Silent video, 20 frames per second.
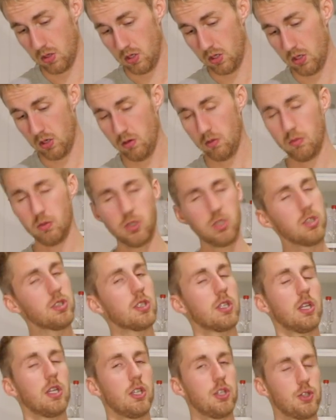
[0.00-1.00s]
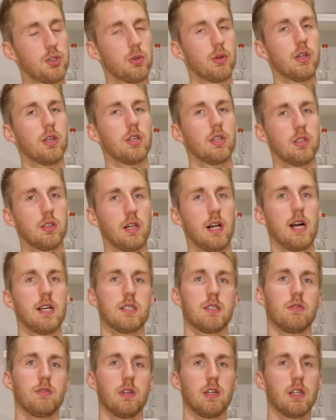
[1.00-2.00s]
you know, we're just gonna enjoy a good
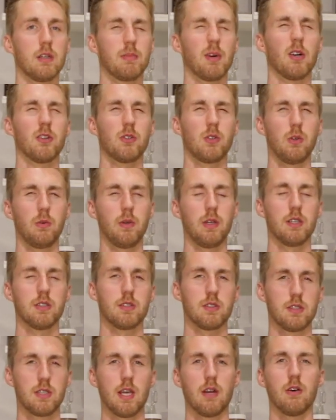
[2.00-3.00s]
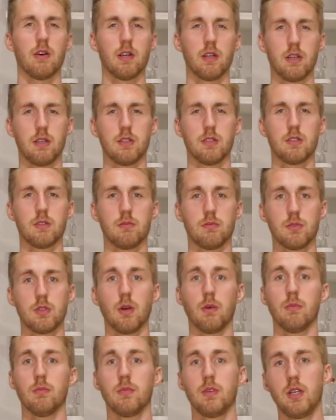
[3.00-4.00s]
glass of it in about two weeks and see how it is.
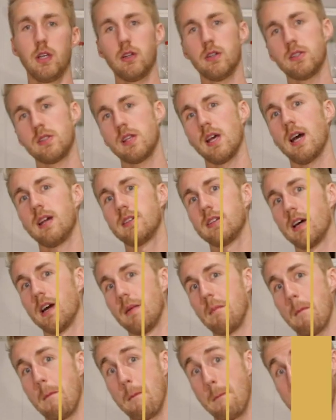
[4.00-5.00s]
So here's that time.